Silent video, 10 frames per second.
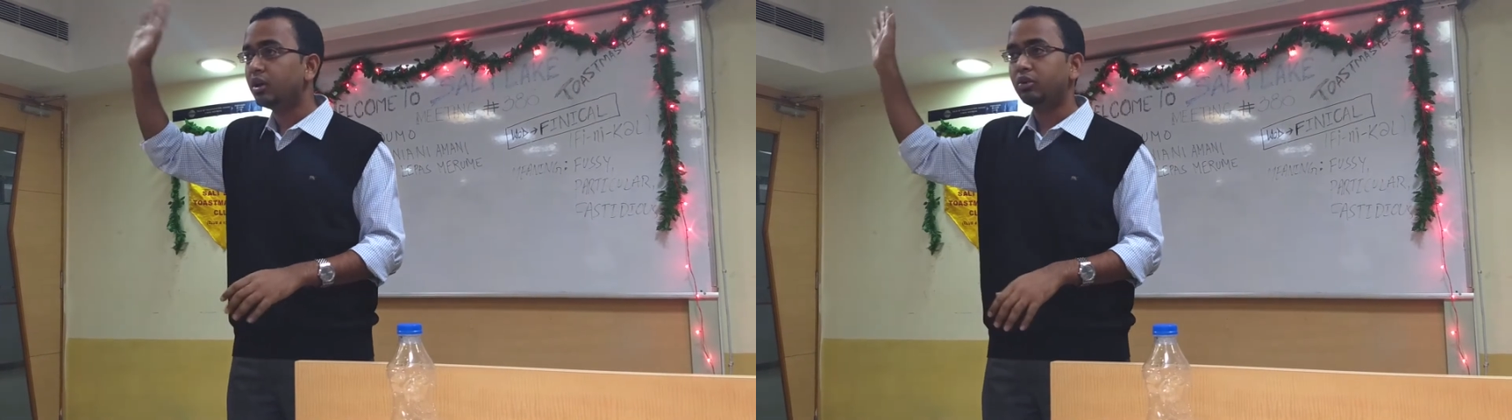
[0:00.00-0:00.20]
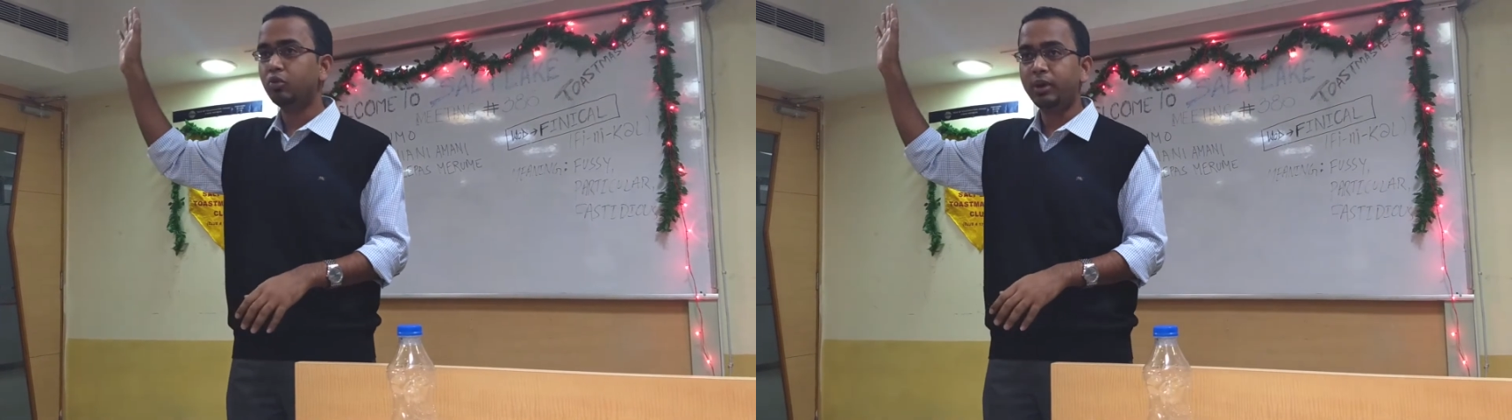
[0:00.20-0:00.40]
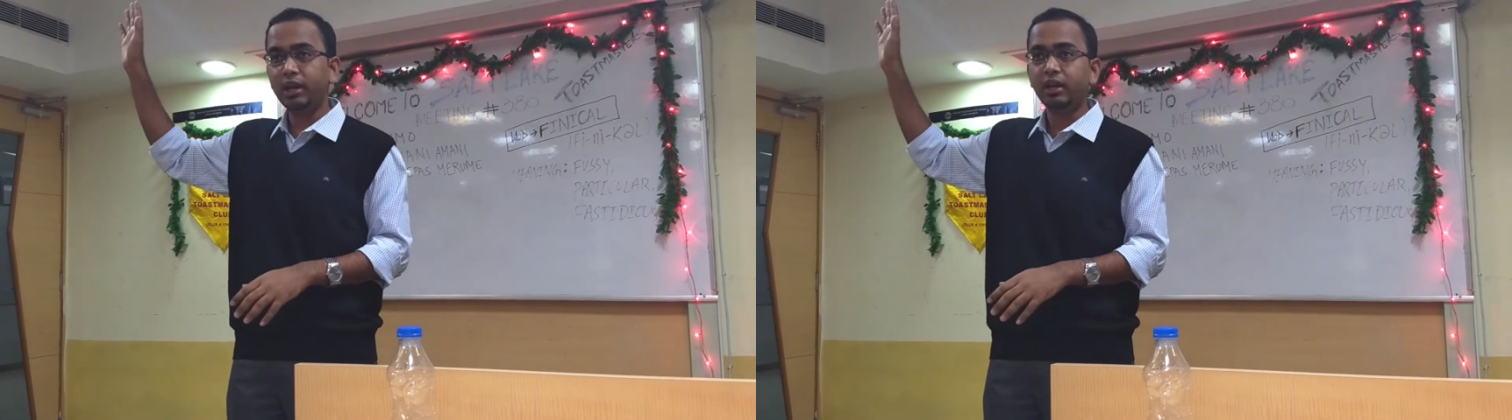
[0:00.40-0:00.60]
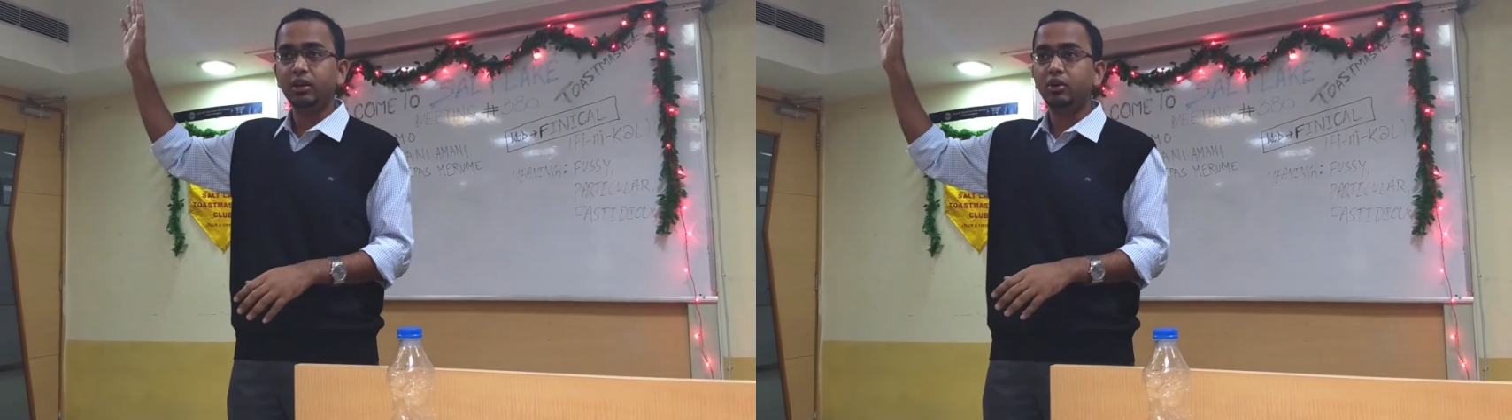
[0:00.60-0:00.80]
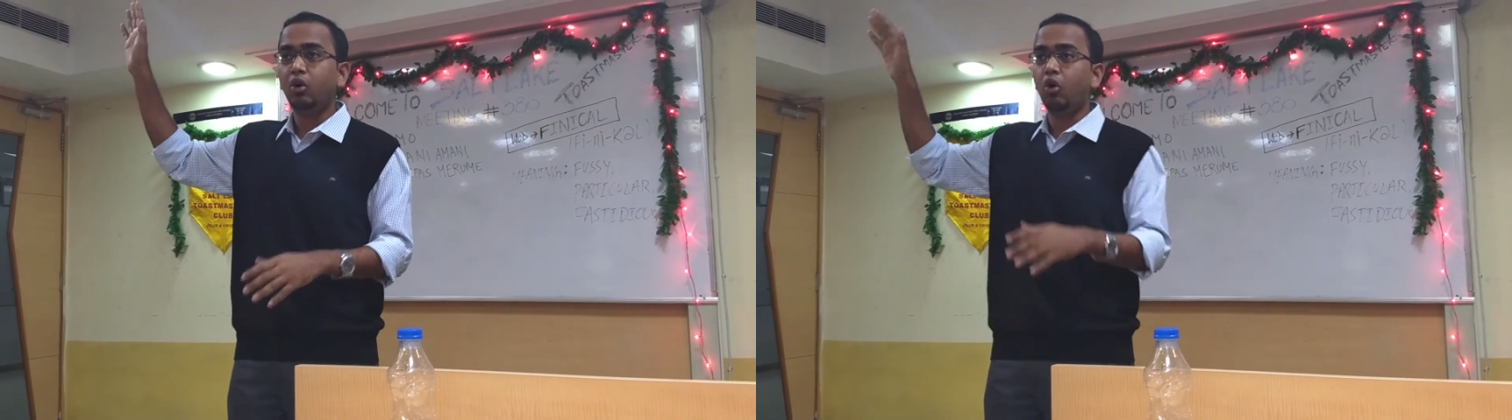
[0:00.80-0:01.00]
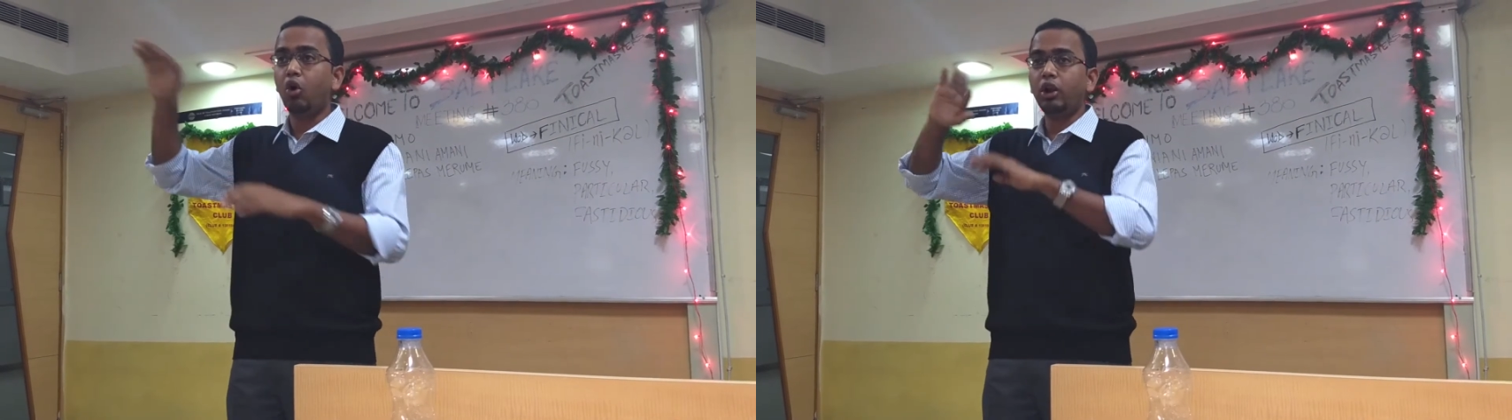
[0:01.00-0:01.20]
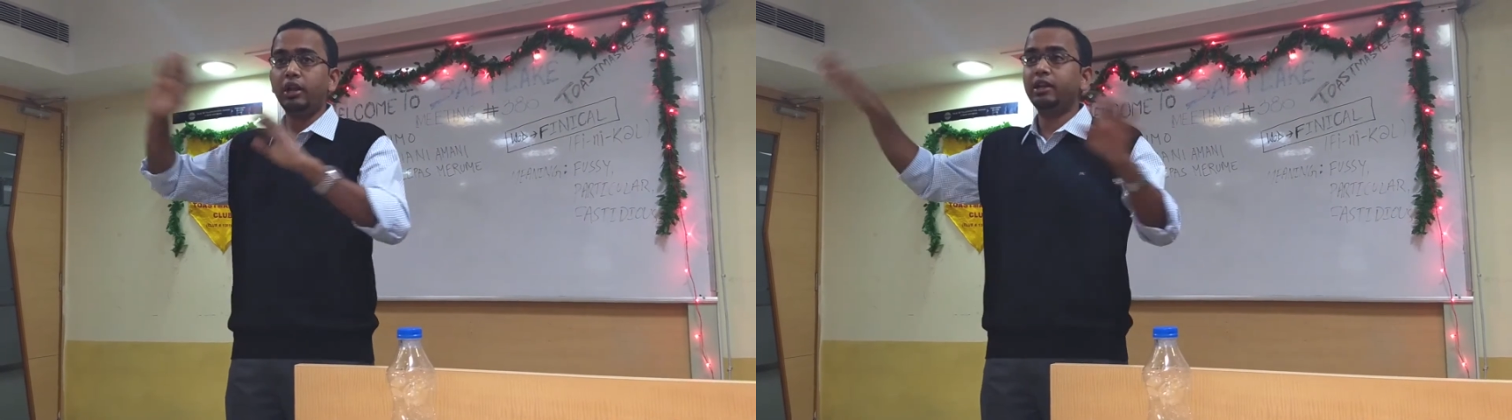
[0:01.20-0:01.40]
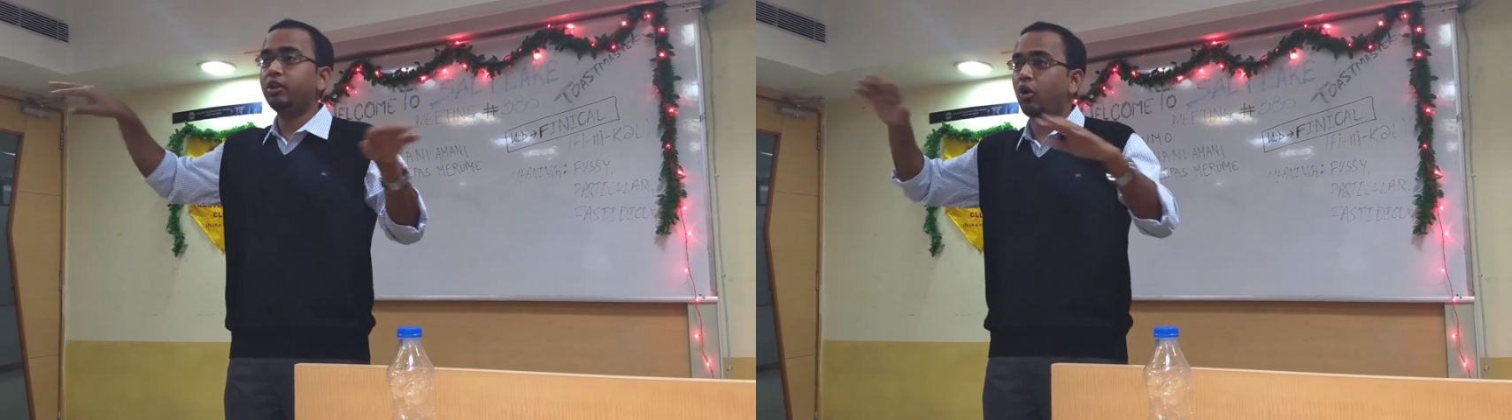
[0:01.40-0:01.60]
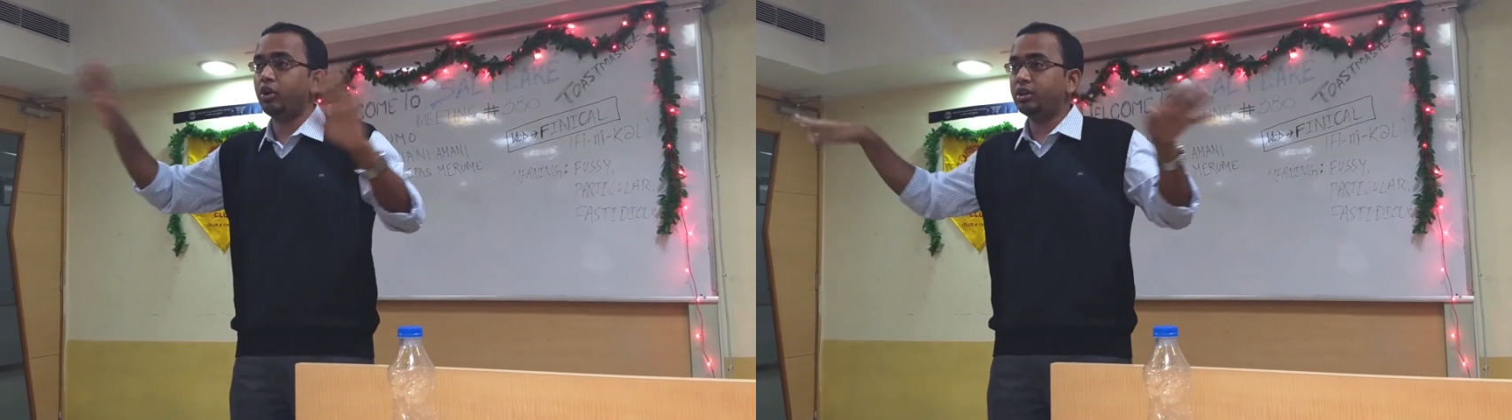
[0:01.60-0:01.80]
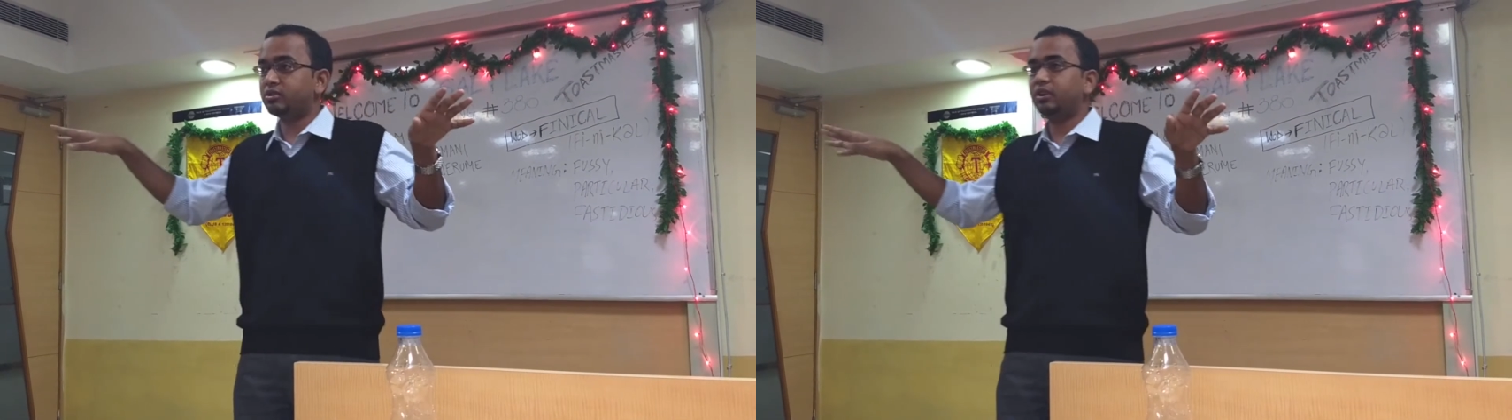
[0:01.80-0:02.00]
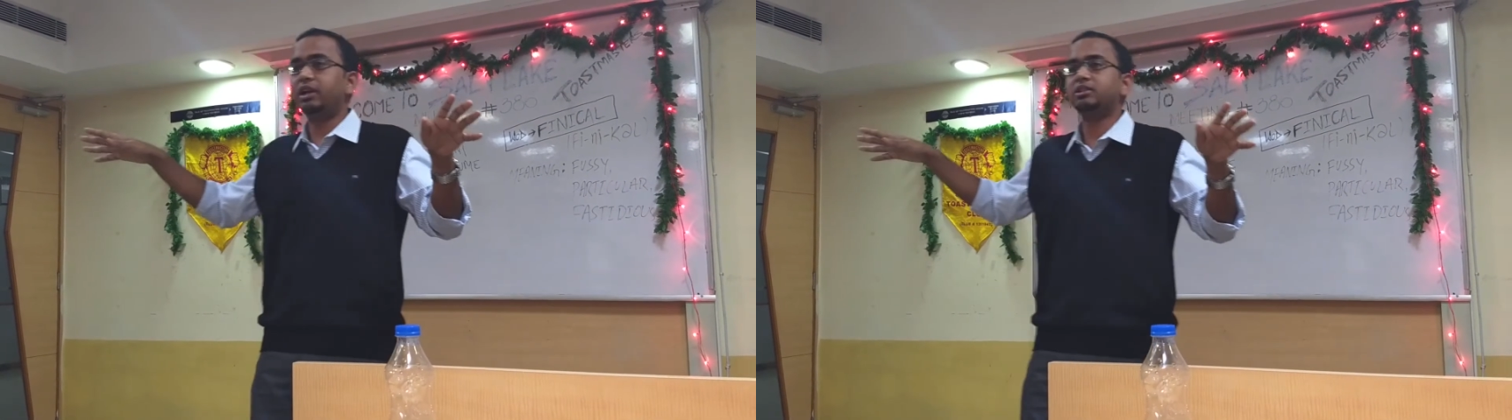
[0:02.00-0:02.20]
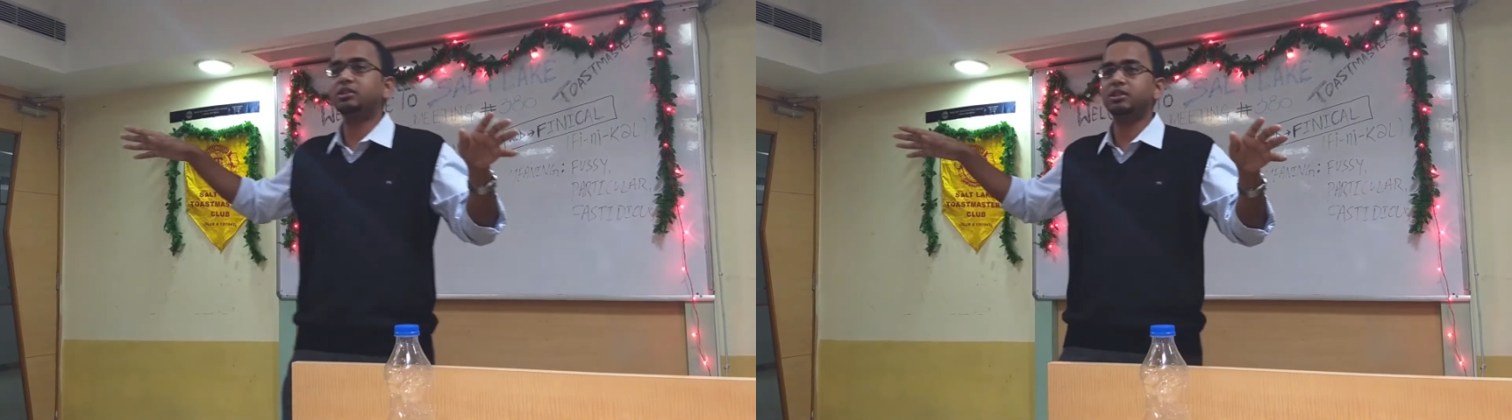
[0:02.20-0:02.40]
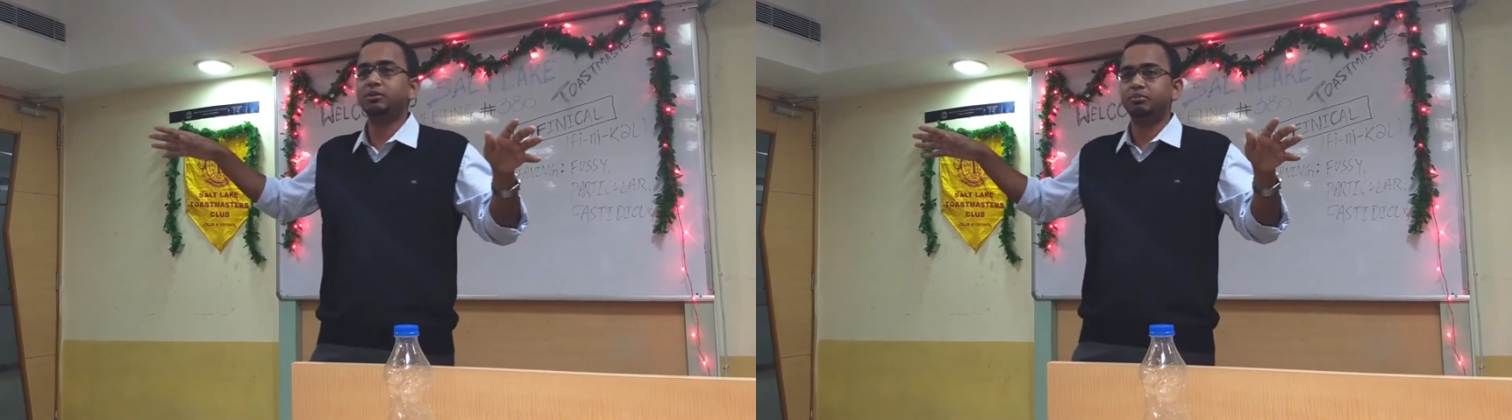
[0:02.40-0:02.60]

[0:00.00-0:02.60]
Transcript: Nobody? All in an honest relationship.